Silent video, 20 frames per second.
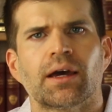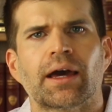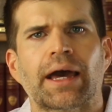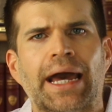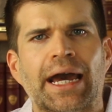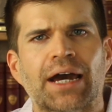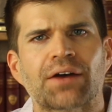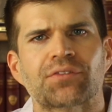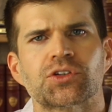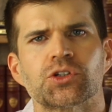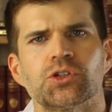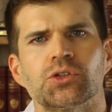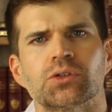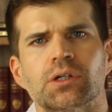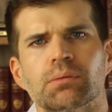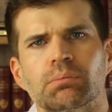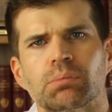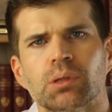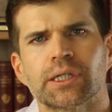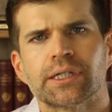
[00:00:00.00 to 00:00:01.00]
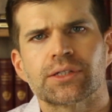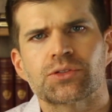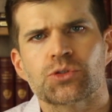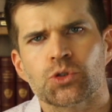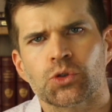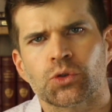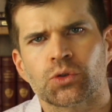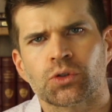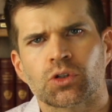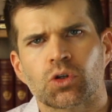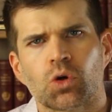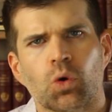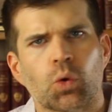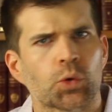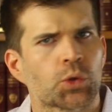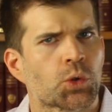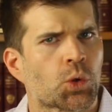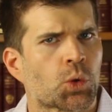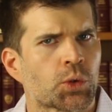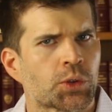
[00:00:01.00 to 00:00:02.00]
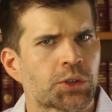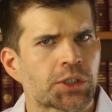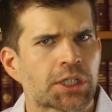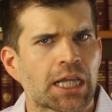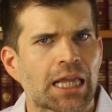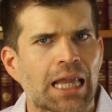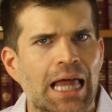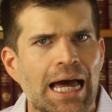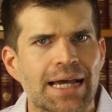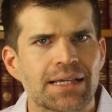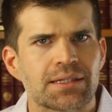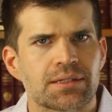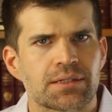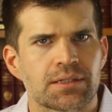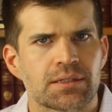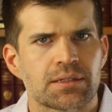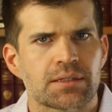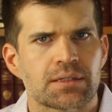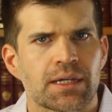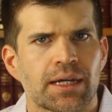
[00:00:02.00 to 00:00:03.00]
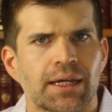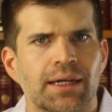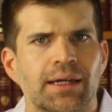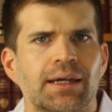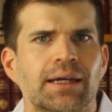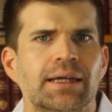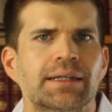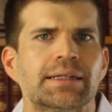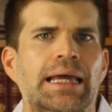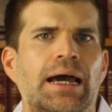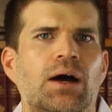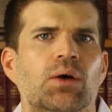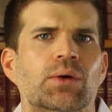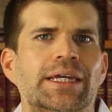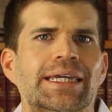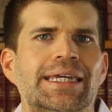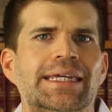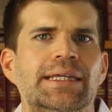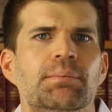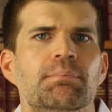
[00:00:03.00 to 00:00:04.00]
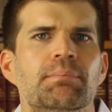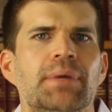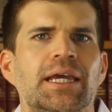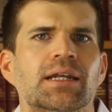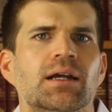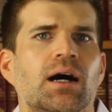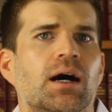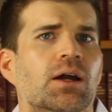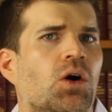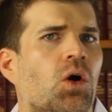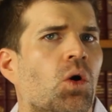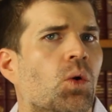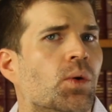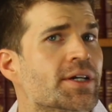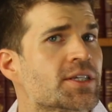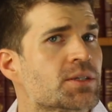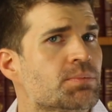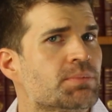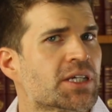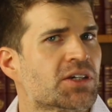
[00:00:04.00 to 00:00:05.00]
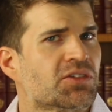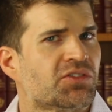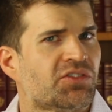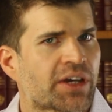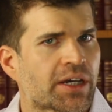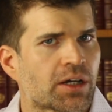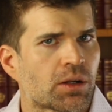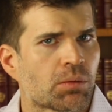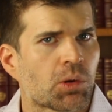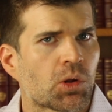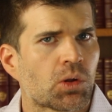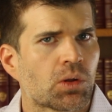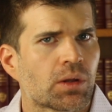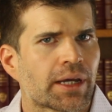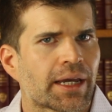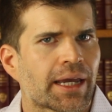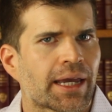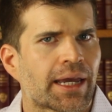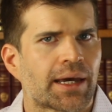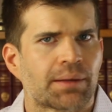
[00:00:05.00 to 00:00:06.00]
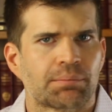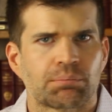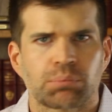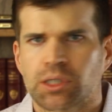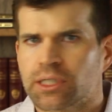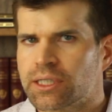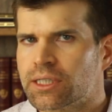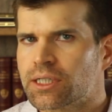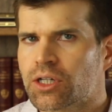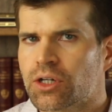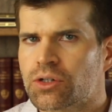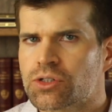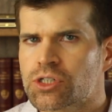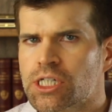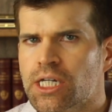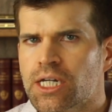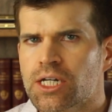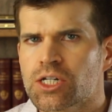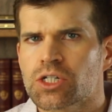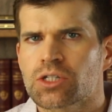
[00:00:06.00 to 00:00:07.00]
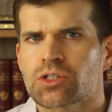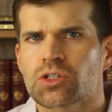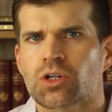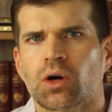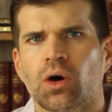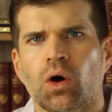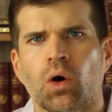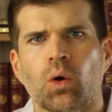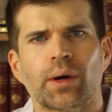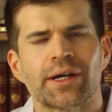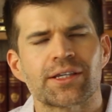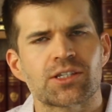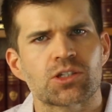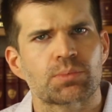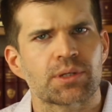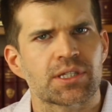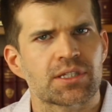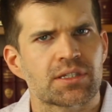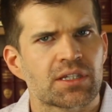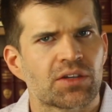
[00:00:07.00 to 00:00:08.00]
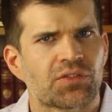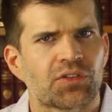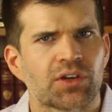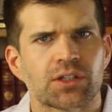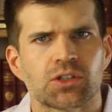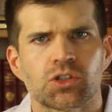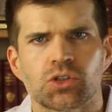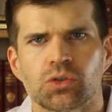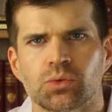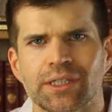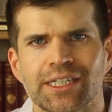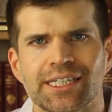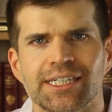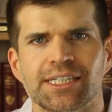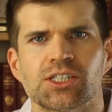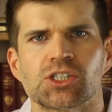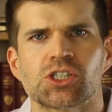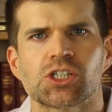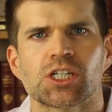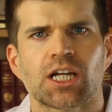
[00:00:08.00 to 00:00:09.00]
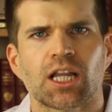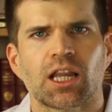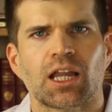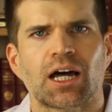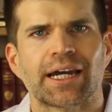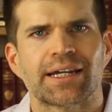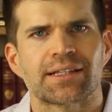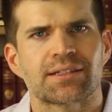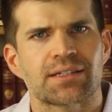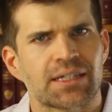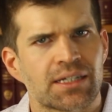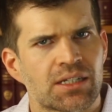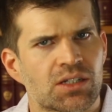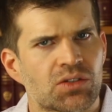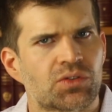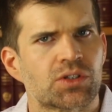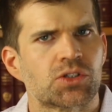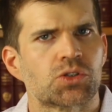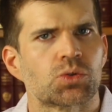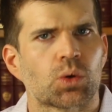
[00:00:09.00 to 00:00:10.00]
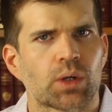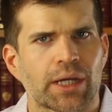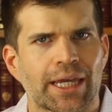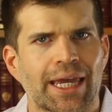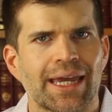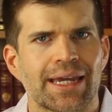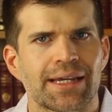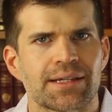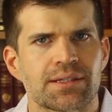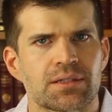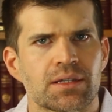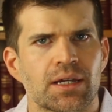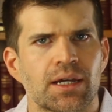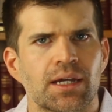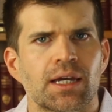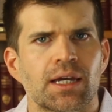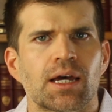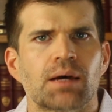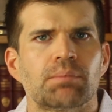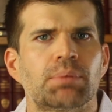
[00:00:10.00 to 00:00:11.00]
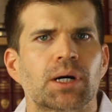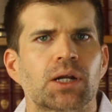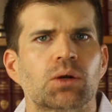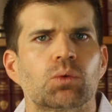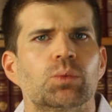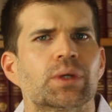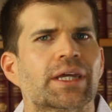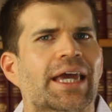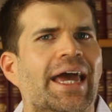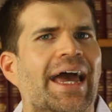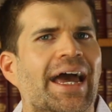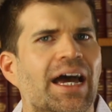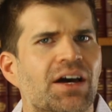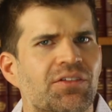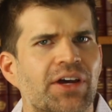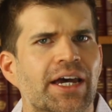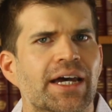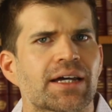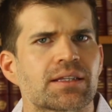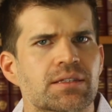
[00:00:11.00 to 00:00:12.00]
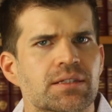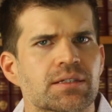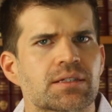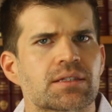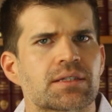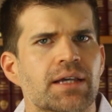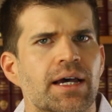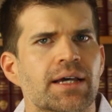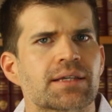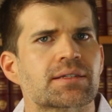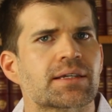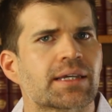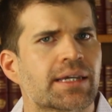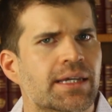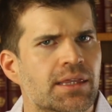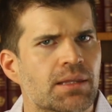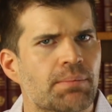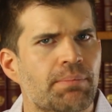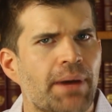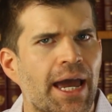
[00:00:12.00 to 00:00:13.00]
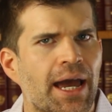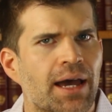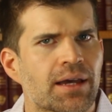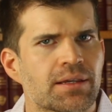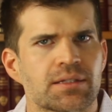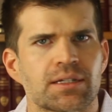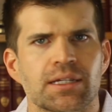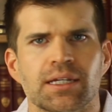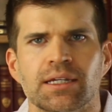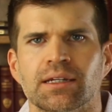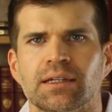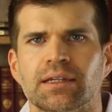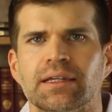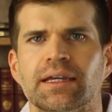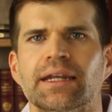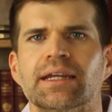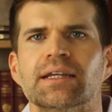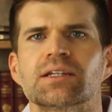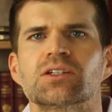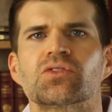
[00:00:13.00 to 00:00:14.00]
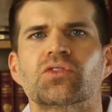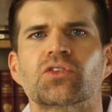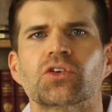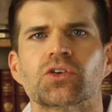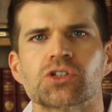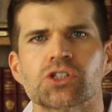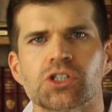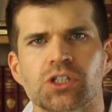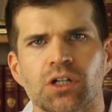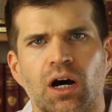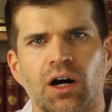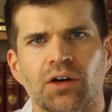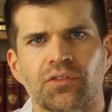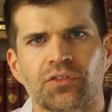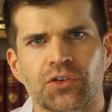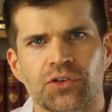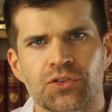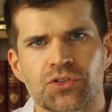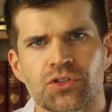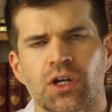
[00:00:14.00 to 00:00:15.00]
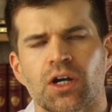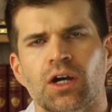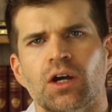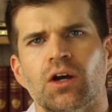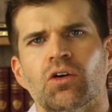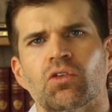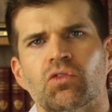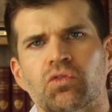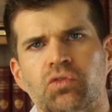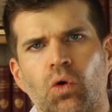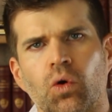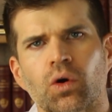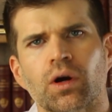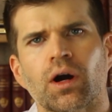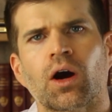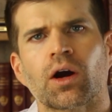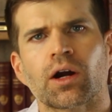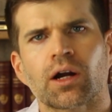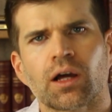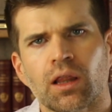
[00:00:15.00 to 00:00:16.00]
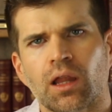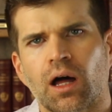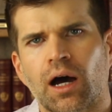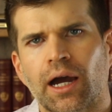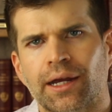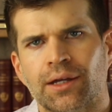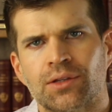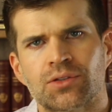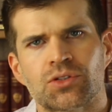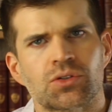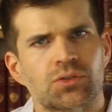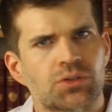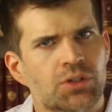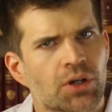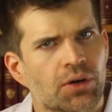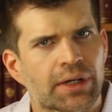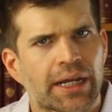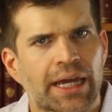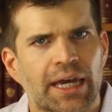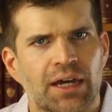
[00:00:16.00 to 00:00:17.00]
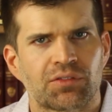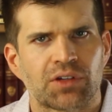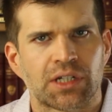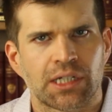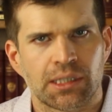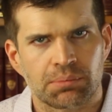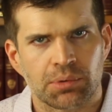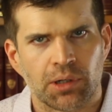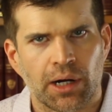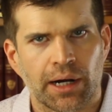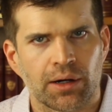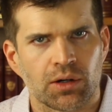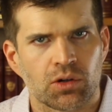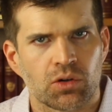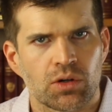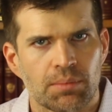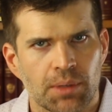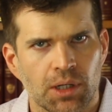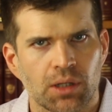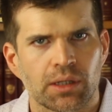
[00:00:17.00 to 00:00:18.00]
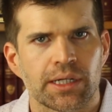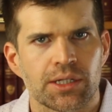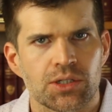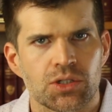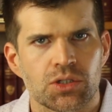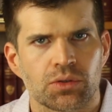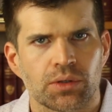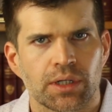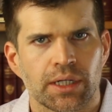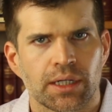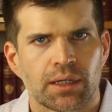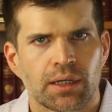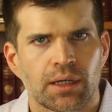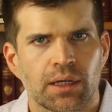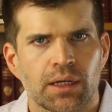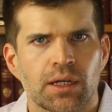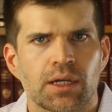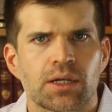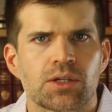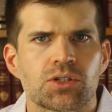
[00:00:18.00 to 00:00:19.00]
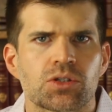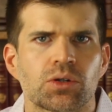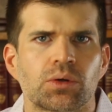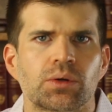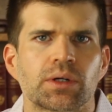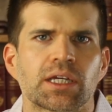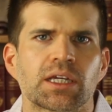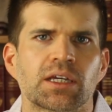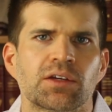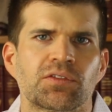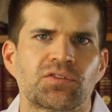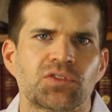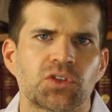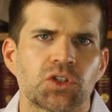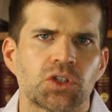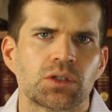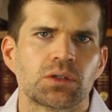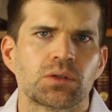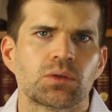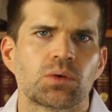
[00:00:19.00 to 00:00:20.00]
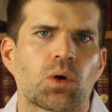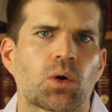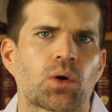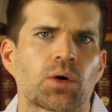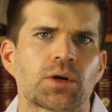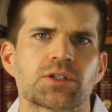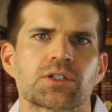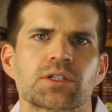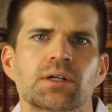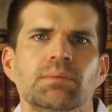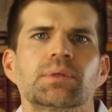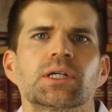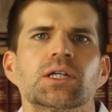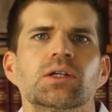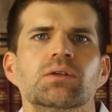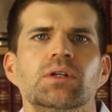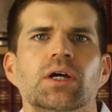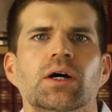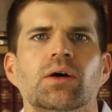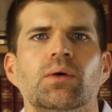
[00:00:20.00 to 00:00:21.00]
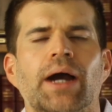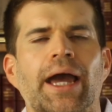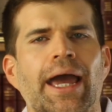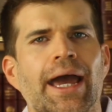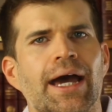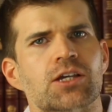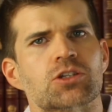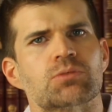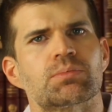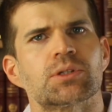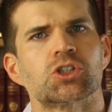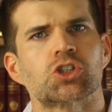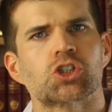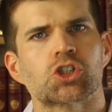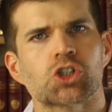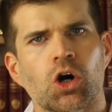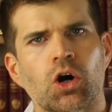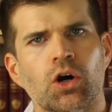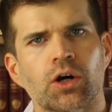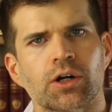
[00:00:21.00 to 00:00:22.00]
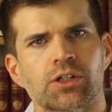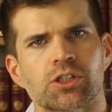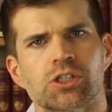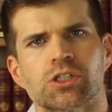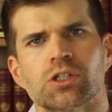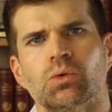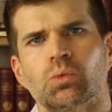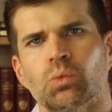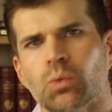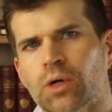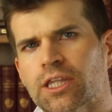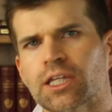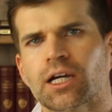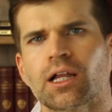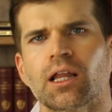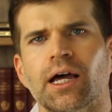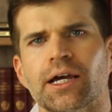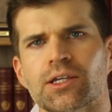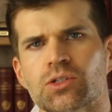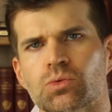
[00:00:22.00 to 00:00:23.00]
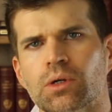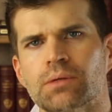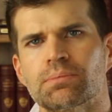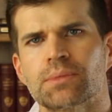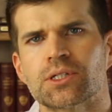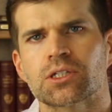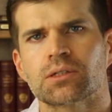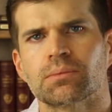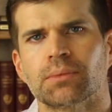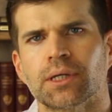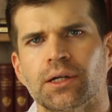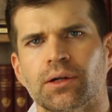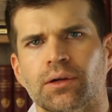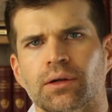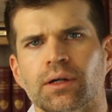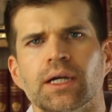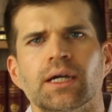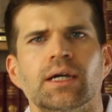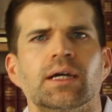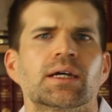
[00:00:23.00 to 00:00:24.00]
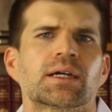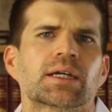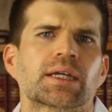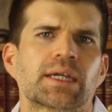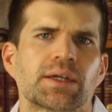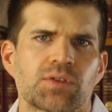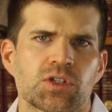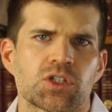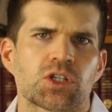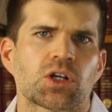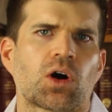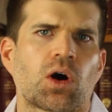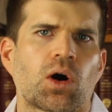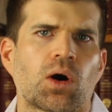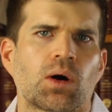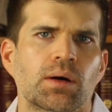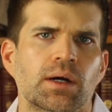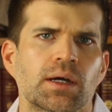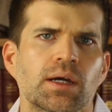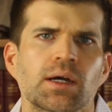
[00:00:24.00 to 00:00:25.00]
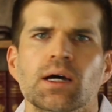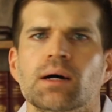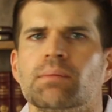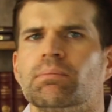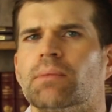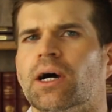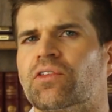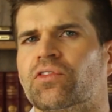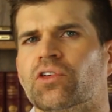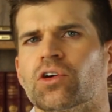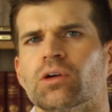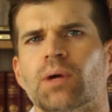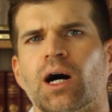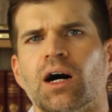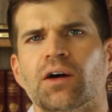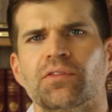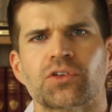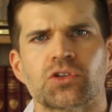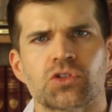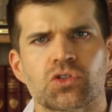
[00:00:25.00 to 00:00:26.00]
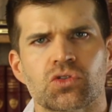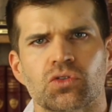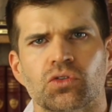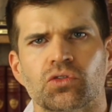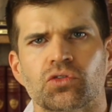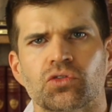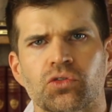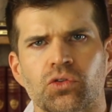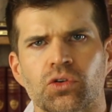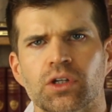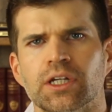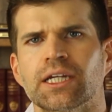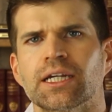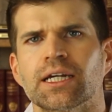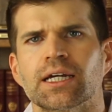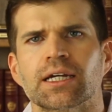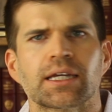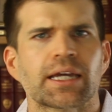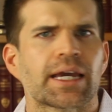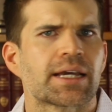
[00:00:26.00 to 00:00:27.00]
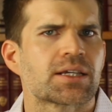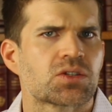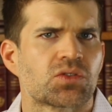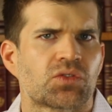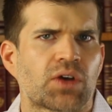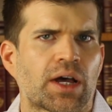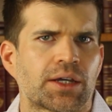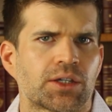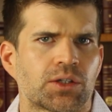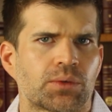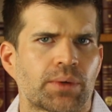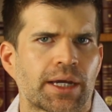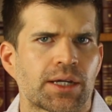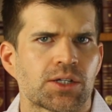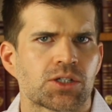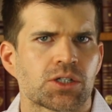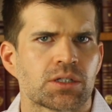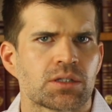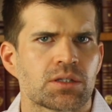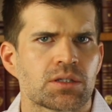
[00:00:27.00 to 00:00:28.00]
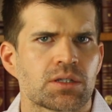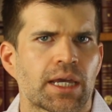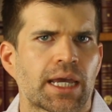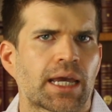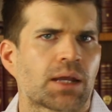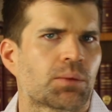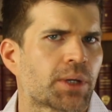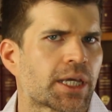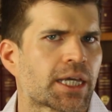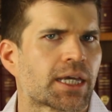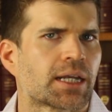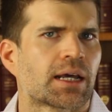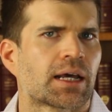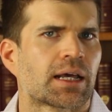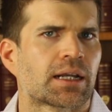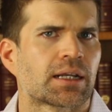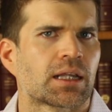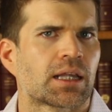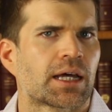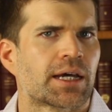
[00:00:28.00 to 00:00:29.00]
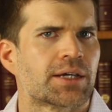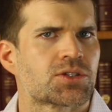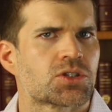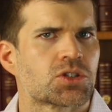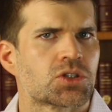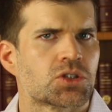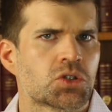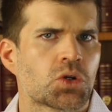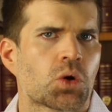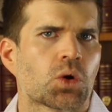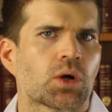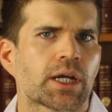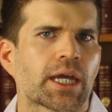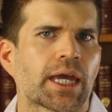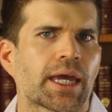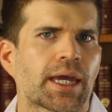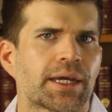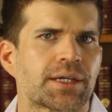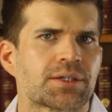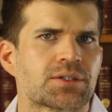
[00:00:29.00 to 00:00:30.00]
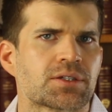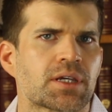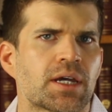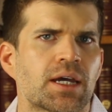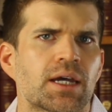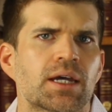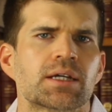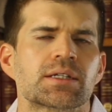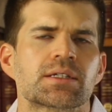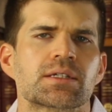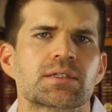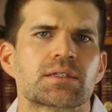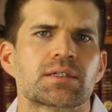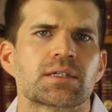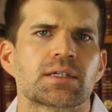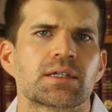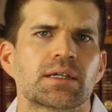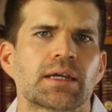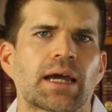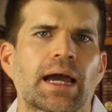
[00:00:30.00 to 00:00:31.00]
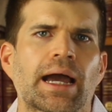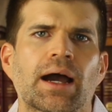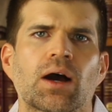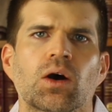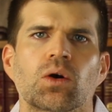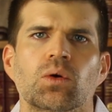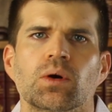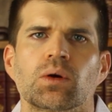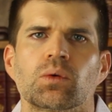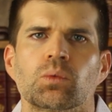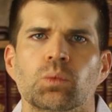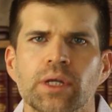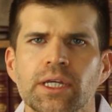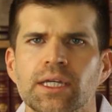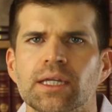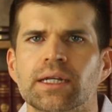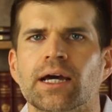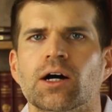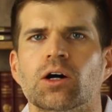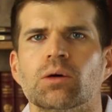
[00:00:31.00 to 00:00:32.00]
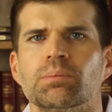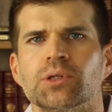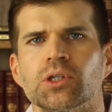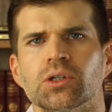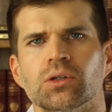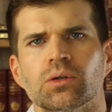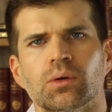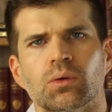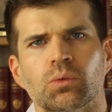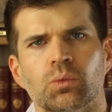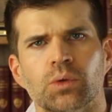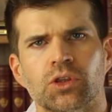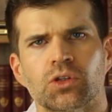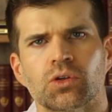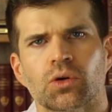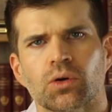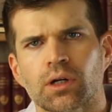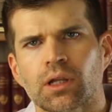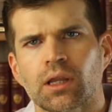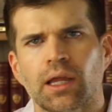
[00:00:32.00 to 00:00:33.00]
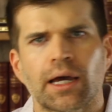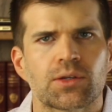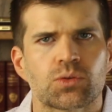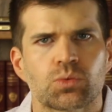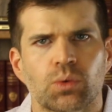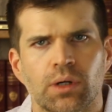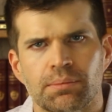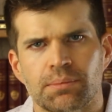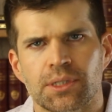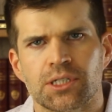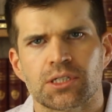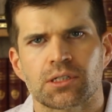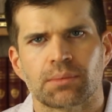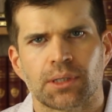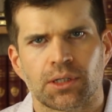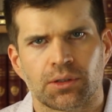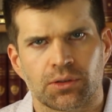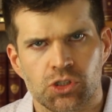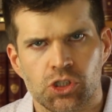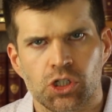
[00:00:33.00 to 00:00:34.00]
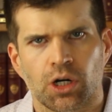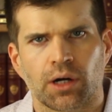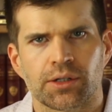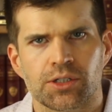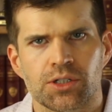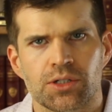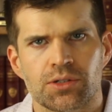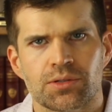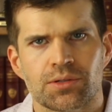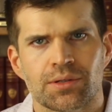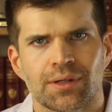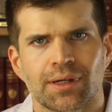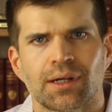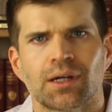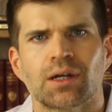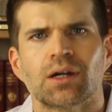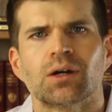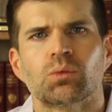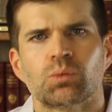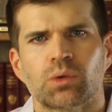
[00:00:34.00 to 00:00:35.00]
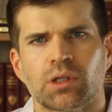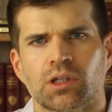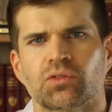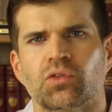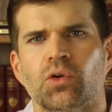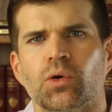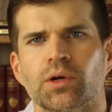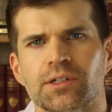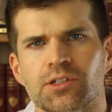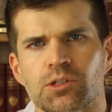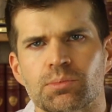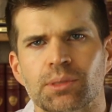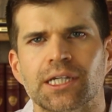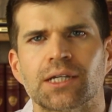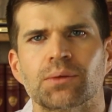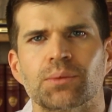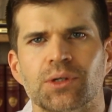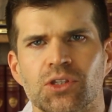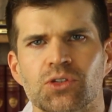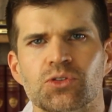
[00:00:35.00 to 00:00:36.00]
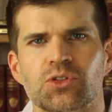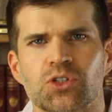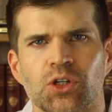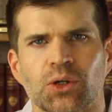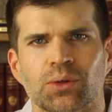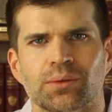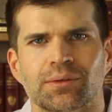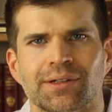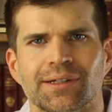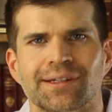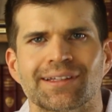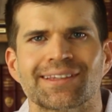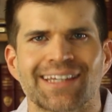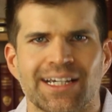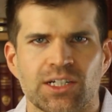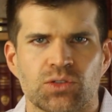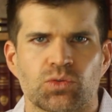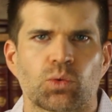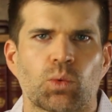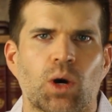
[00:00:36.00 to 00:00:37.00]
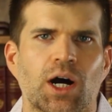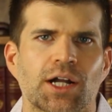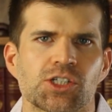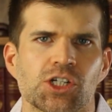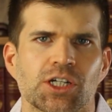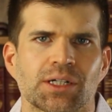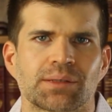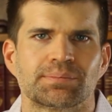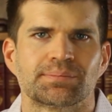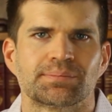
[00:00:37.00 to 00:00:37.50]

after you complete certain court-ordered classes. Now, it may not always be available, and plea negotiations are always specific to each client's individual case, but we have had success in the past in getting diversion offers for our clients who don't have any prior criminal history. So if you or somebody you know has been charged with a Class 1 misdemeanor, give us a call. My firm offers free case evaluations, and we can analyze your case to see how we can help you with your Class 1 misdemeanor charges. We look forward to speaking with you soon. Thanks for watching.